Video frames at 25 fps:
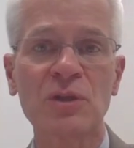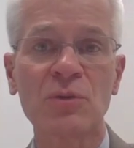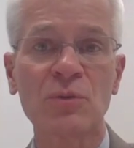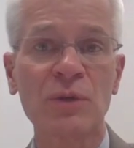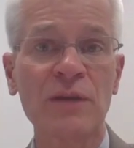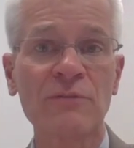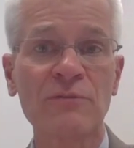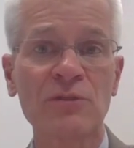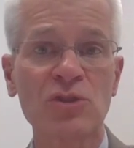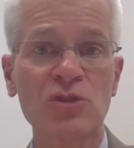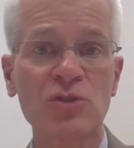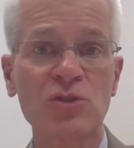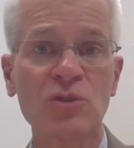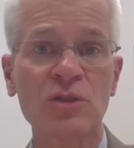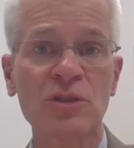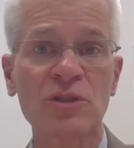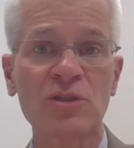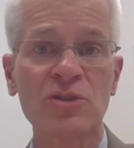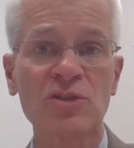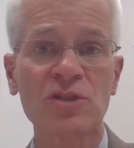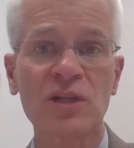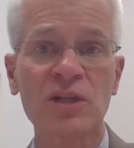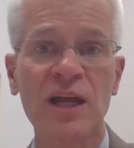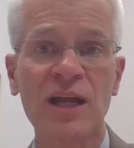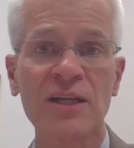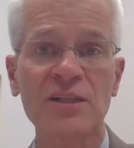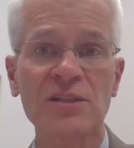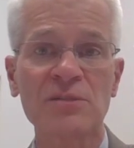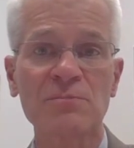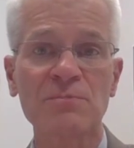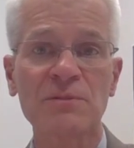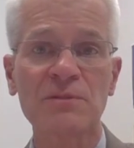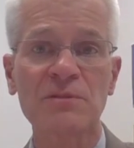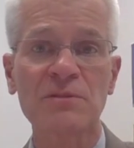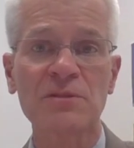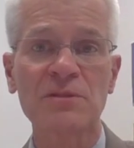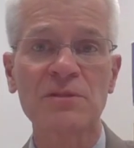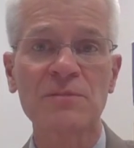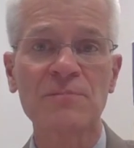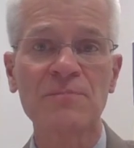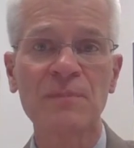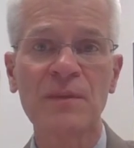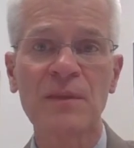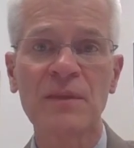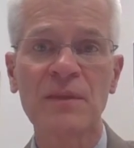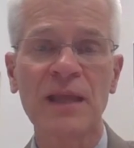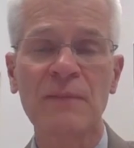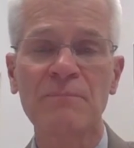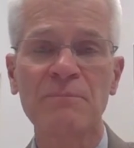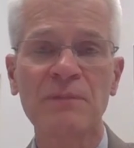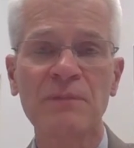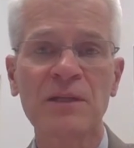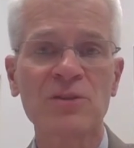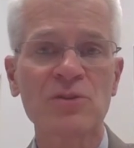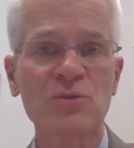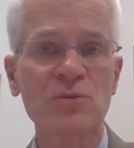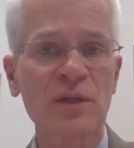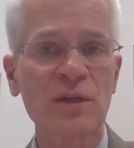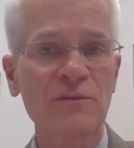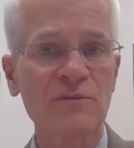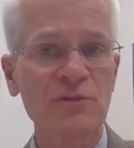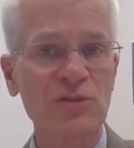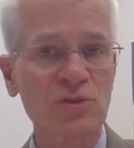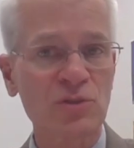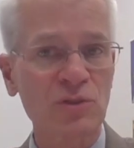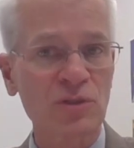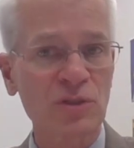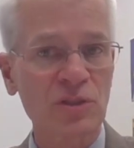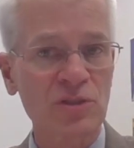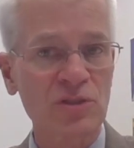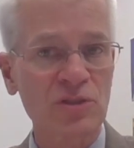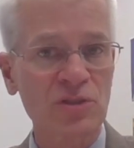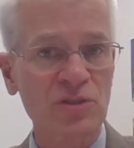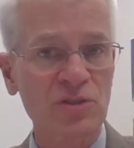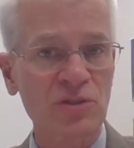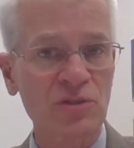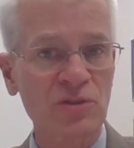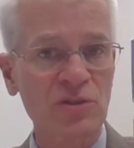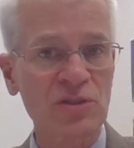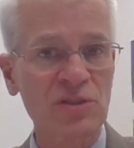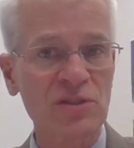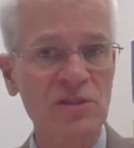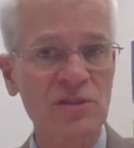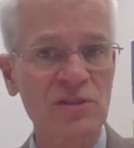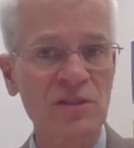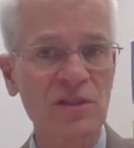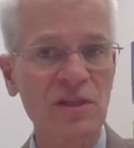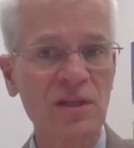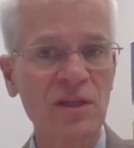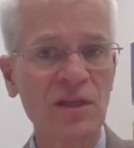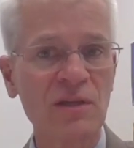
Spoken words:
We have a shortage in hospitals, not because we have a shortage in nurses,